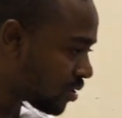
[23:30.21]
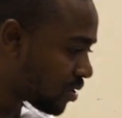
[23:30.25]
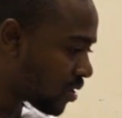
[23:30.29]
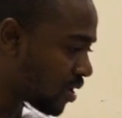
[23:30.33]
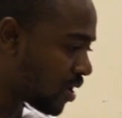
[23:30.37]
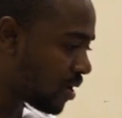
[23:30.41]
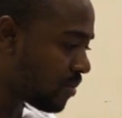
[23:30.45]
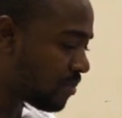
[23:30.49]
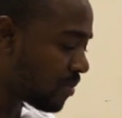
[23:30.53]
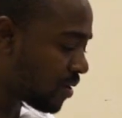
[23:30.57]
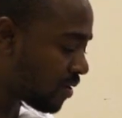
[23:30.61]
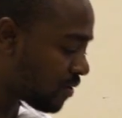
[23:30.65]

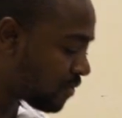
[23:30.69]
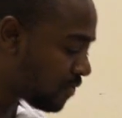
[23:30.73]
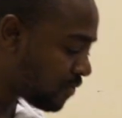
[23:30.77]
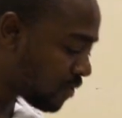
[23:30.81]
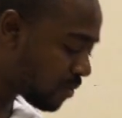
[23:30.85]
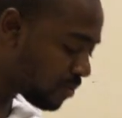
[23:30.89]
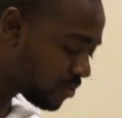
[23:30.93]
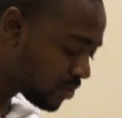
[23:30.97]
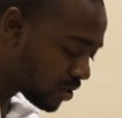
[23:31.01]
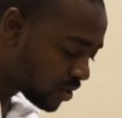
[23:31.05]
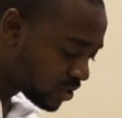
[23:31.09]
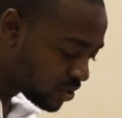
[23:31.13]
Okay, my
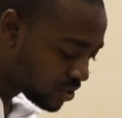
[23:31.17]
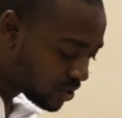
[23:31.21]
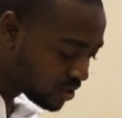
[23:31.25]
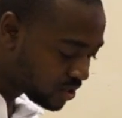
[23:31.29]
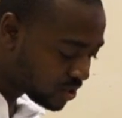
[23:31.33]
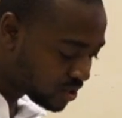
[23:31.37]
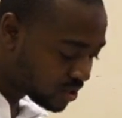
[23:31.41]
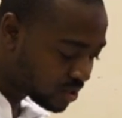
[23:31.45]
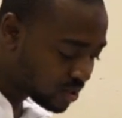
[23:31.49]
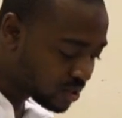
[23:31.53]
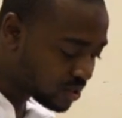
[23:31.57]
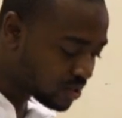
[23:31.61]
formula sheet
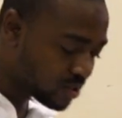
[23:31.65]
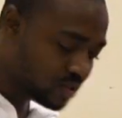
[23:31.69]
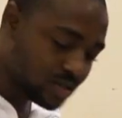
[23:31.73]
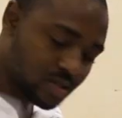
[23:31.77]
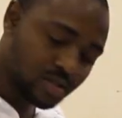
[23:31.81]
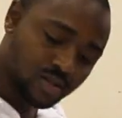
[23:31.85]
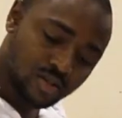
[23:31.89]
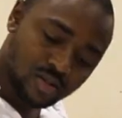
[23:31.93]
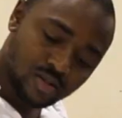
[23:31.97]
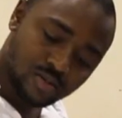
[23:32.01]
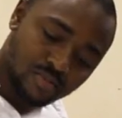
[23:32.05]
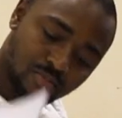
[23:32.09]

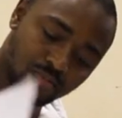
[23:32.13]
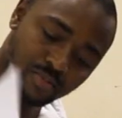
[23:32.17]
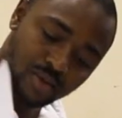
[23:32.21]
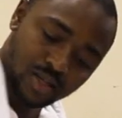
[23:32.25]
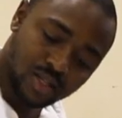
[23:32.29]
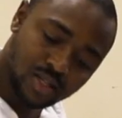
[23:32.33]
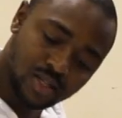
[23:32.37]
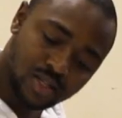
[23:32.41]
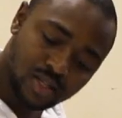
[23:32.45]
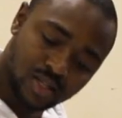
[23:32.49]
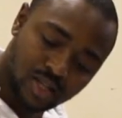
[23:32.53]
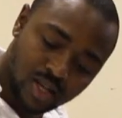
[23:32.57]
is
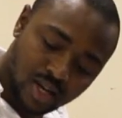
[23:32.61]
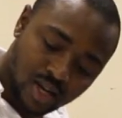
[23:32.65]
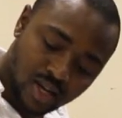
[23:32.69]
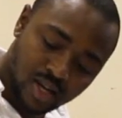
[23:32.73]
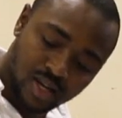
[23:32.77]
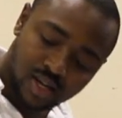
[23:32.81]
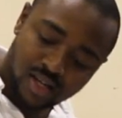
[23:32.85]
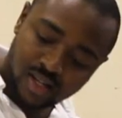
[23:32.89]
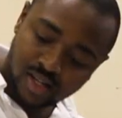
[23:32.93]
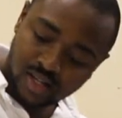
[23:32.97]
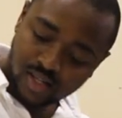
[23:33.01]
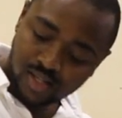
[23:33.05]

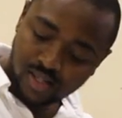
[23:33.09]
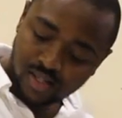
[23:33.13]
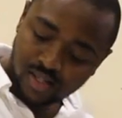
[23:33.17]
missing.